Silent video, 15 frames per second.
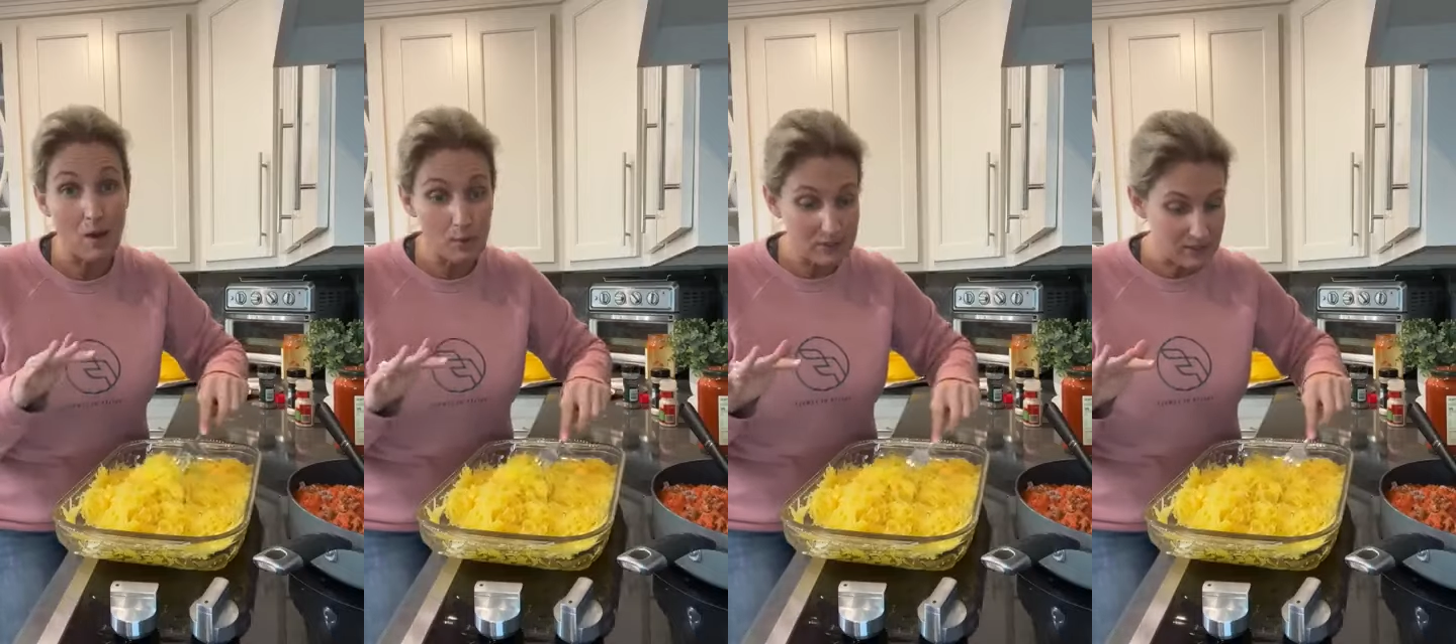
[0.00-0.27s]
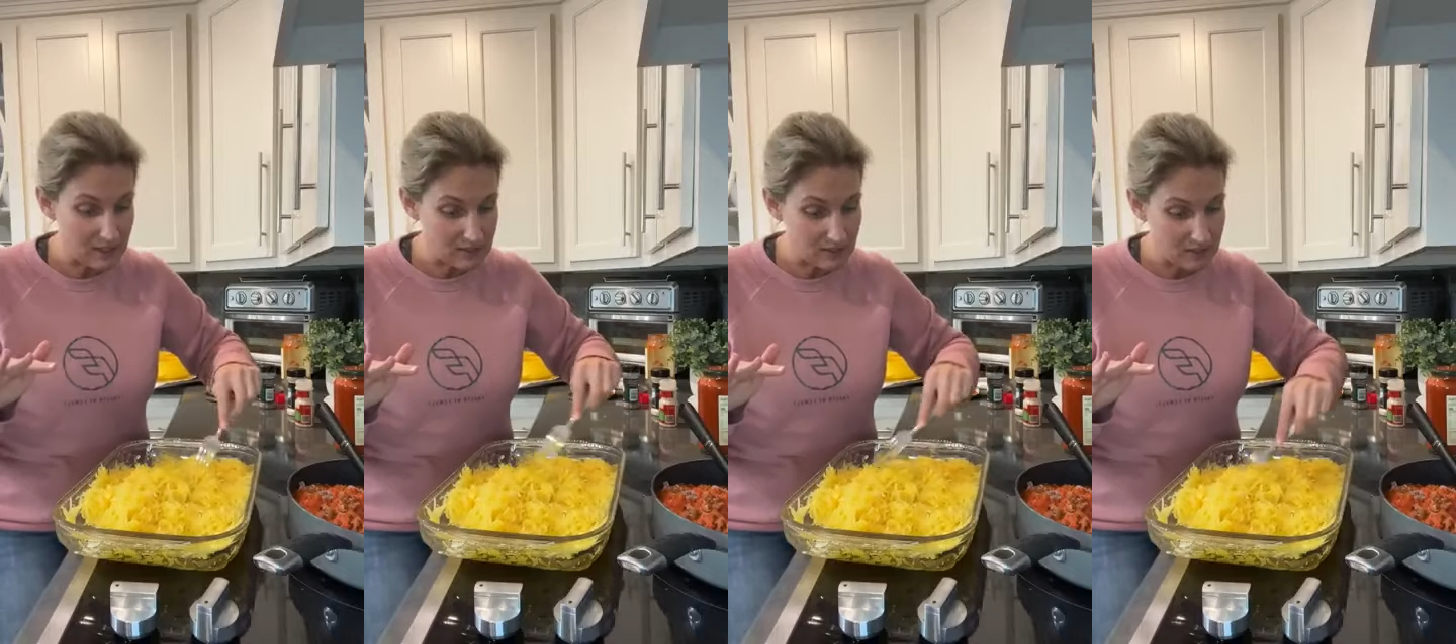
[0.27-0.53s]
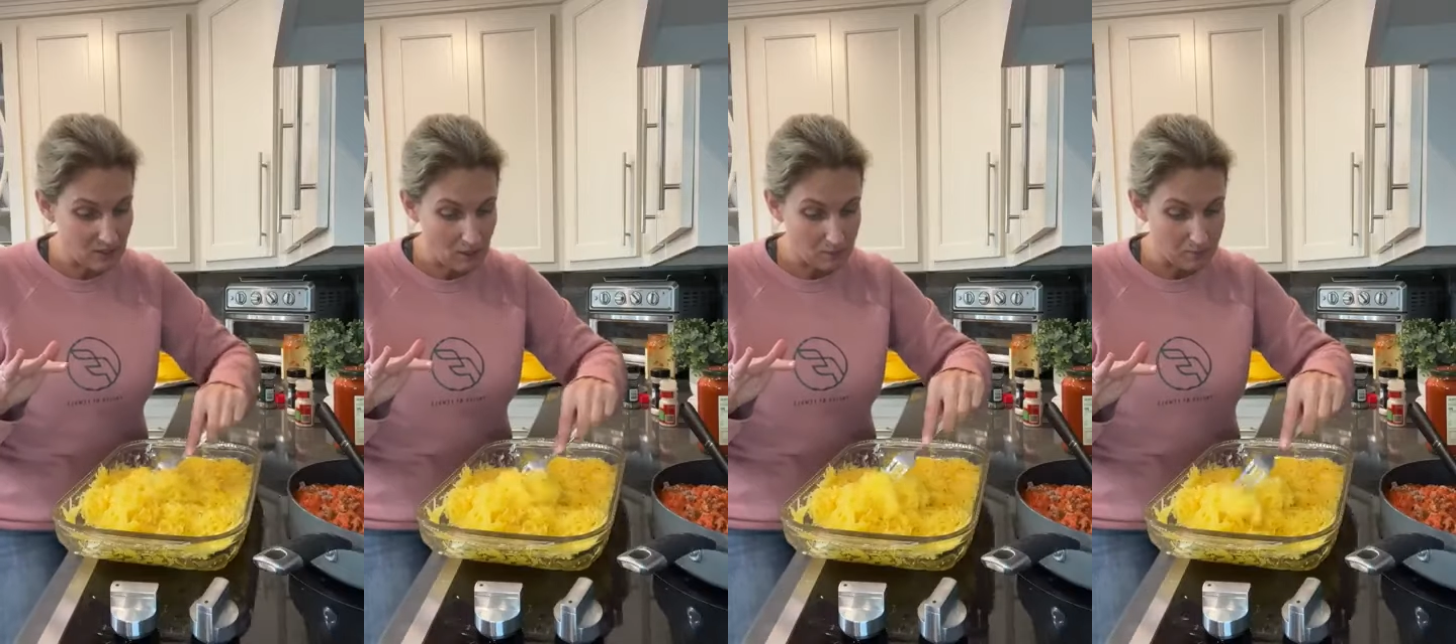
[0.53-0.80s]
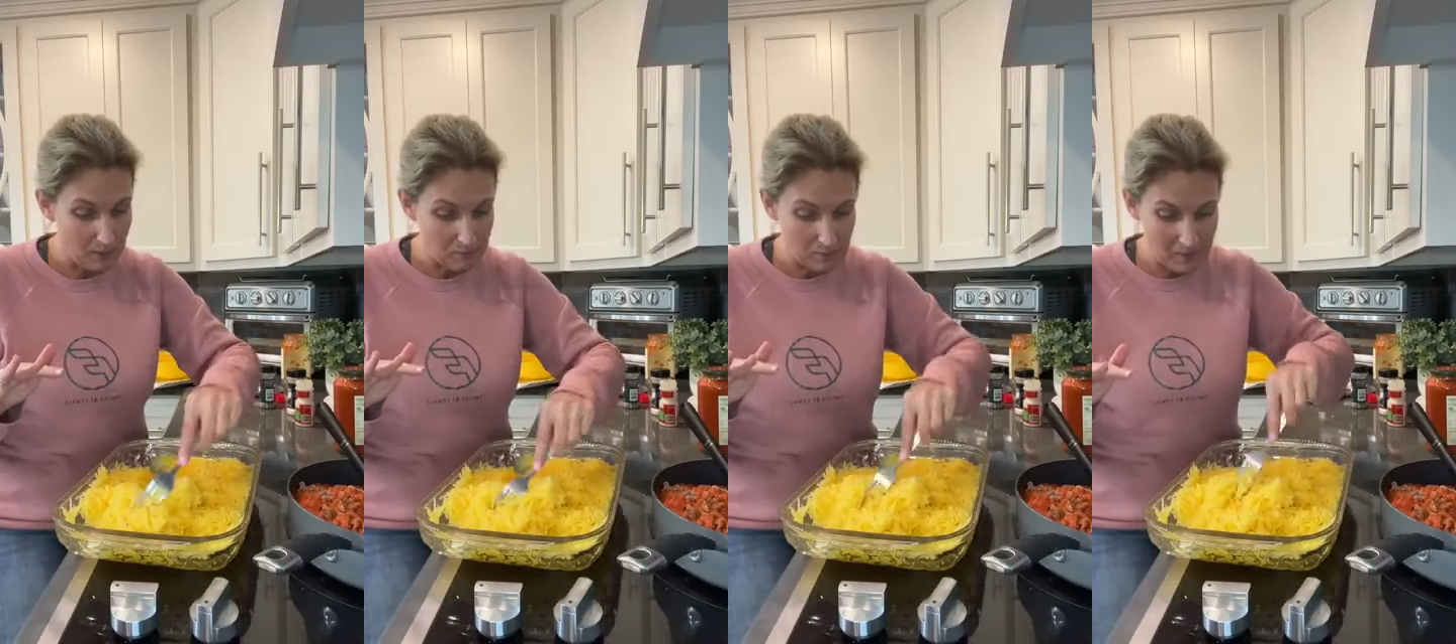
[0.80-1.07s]
always like to salt
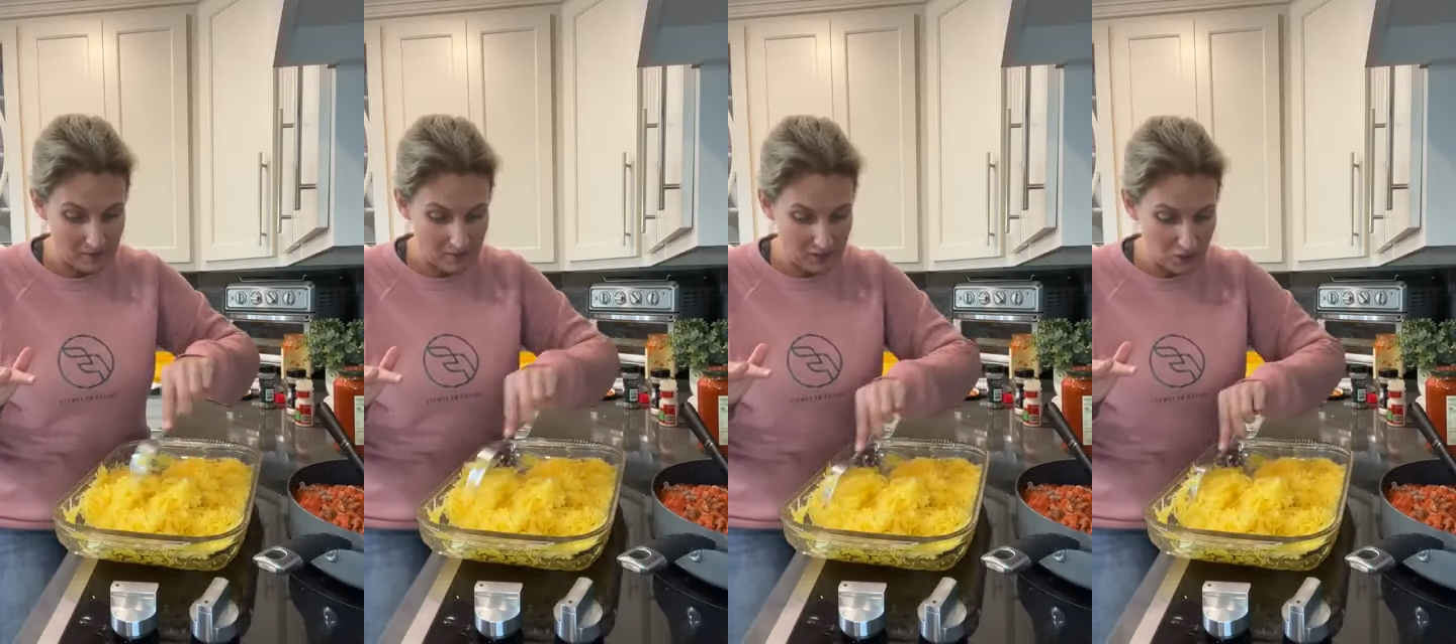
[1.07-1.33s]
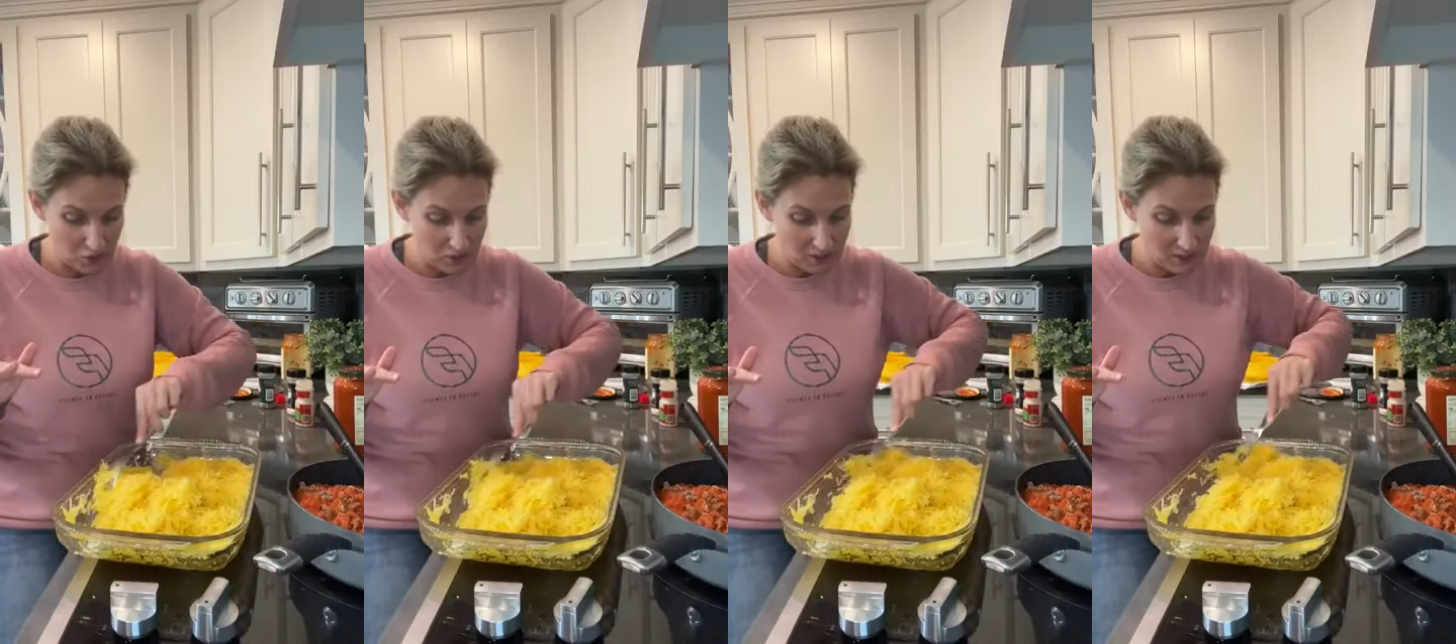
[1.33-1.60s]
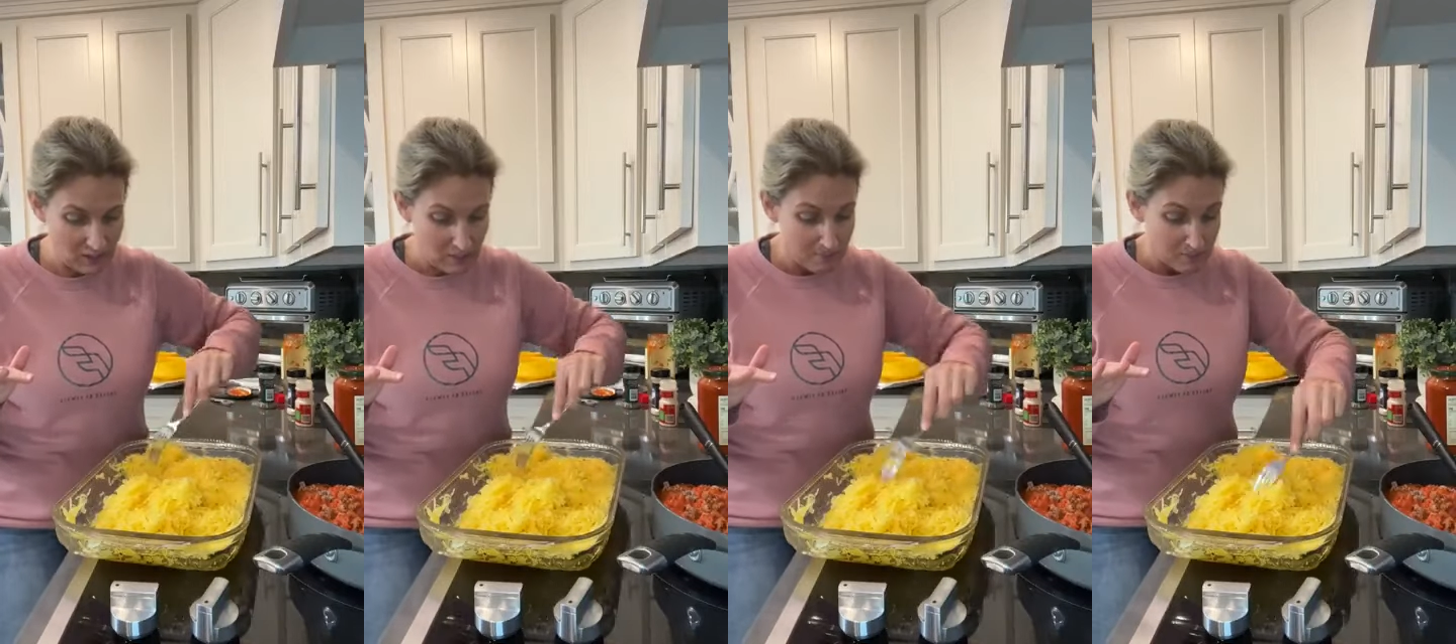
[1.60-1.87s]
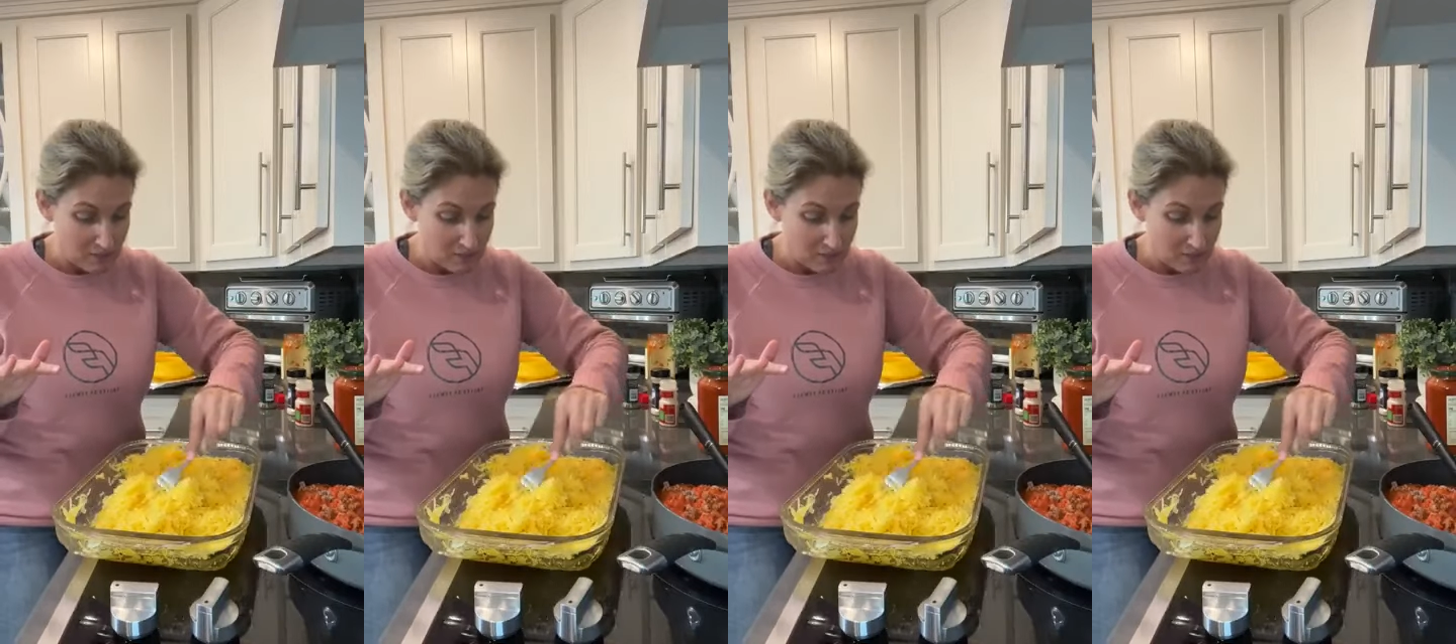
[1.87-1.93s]
and pepper my veggies.